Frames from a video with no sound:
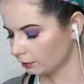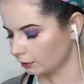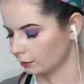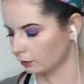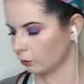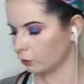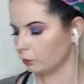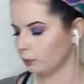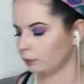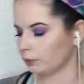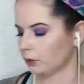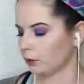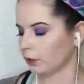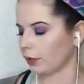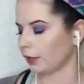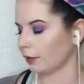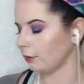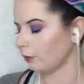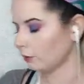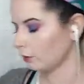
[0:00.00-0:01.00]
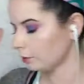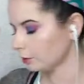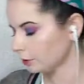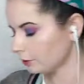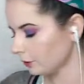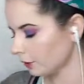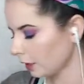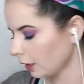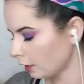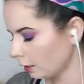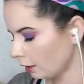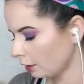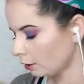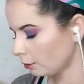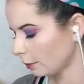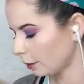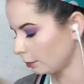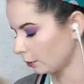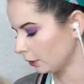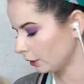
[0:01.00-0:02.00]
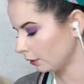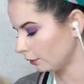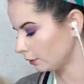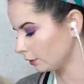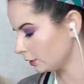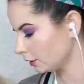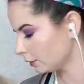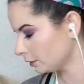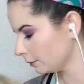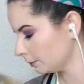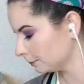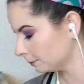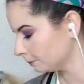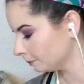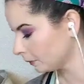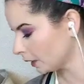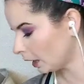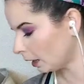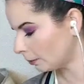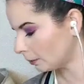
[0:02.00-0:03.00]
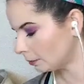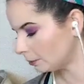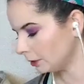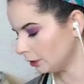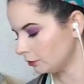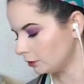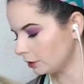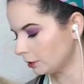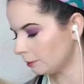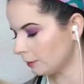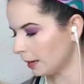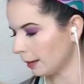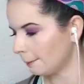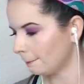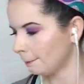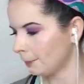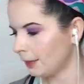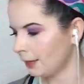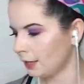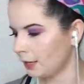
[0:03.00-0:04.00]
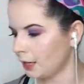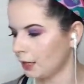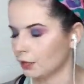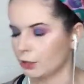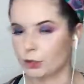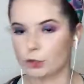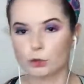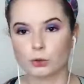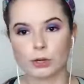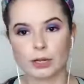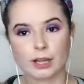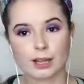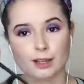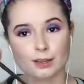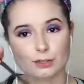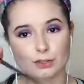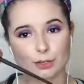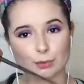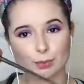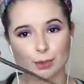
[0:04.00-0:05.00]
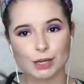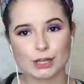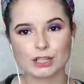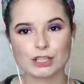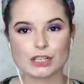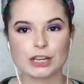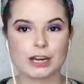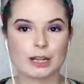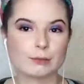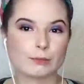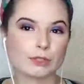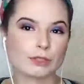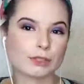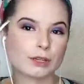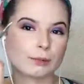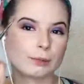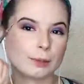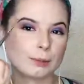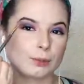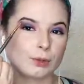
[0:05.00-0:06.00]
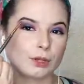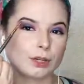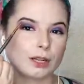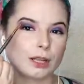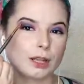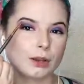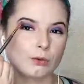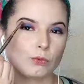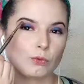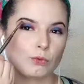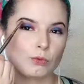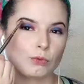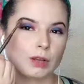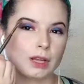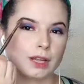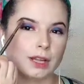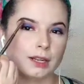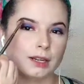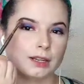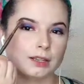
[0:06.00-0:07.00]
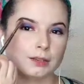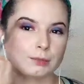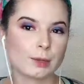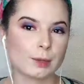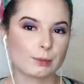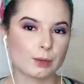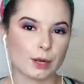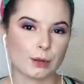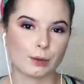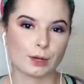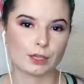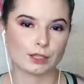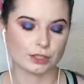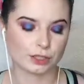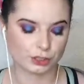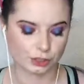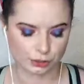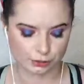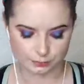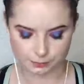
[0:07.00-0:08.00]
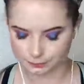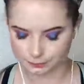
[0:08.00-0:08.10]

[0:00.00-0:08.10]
Oh, okay. Almost forgot. Under my brows, I'm going to be using my Mud 300 brush, and I'm just going to be putting it right under my brow arch.